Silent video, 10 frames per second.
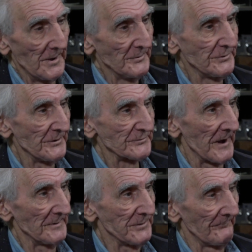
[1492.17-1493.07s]
She
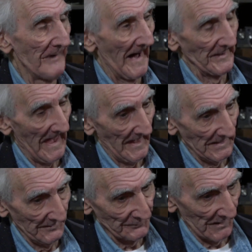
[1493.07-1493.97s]
said, "You find out
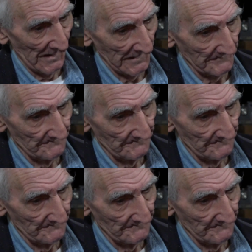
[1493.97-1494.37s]
anything?"